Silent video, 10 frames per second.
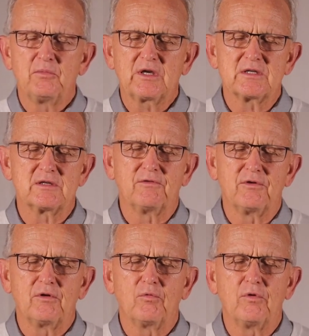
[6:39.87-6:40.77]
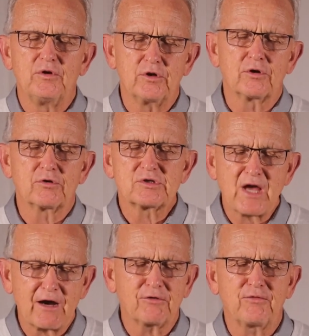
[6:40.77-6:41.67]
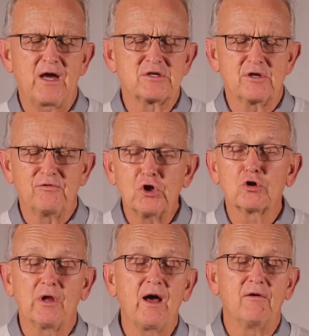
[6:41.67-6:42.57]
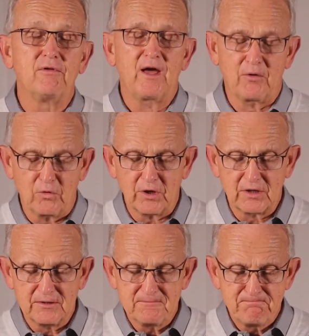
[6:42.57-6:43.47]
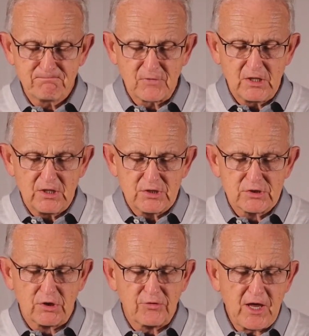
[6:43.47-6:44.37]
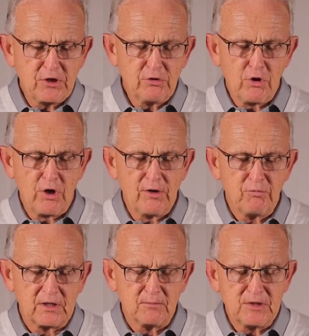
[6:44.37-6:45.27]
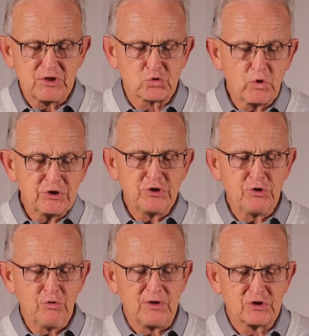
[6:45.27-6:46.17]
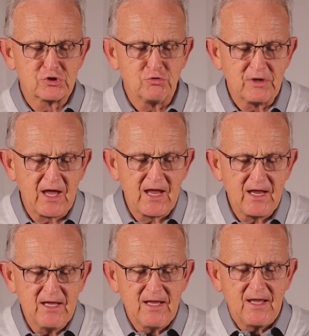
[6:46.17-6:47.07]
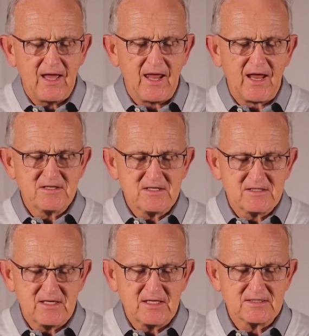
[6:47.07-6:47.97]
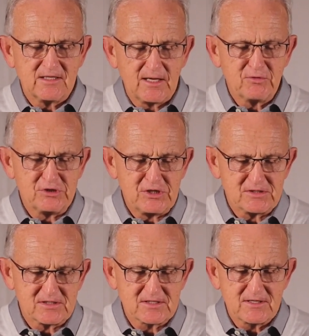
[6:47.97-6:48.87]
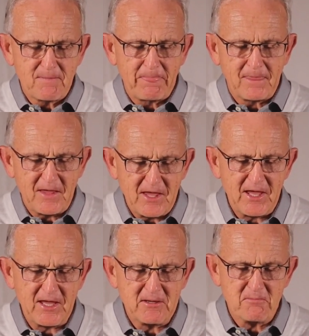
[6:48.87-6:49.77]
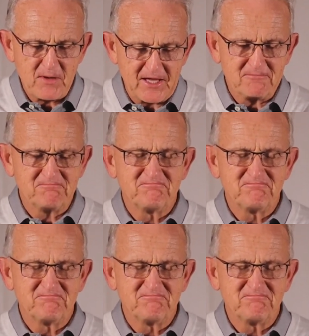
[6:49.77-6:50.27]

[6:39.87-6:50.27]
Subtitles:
because of your sacrifice and your love at work. So thank you, Lord. We commit this week to you and this new day, and ask these things in the name of Jesus. Amen.